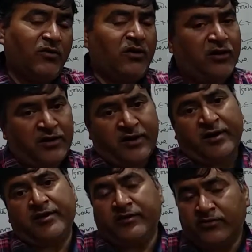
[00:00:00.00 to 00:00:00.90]

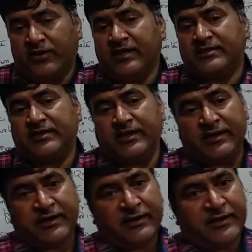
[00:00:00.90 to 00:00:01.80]
or you can
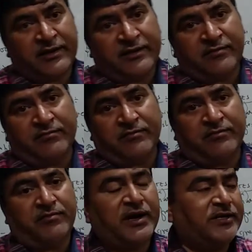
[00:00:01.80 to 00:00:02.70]
say
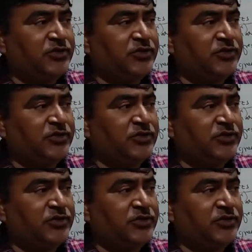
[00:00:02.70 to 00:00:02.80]
by